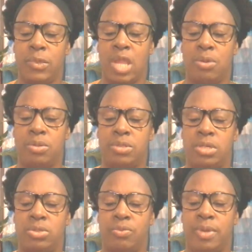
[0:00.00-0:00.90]
I was
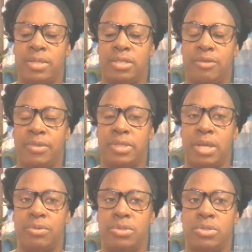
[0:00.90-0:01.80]
saying to myself, but
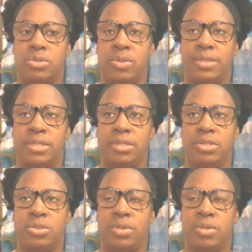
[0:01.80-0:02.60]
I was sweating.